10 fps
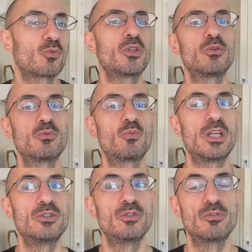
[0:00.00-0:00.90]
with you
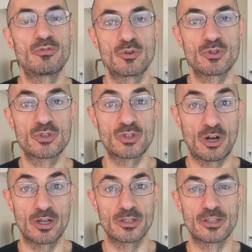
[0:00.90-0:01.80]
when you first
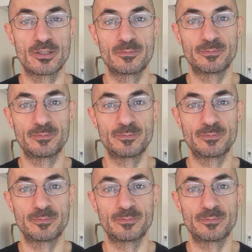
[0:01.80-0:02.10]
start.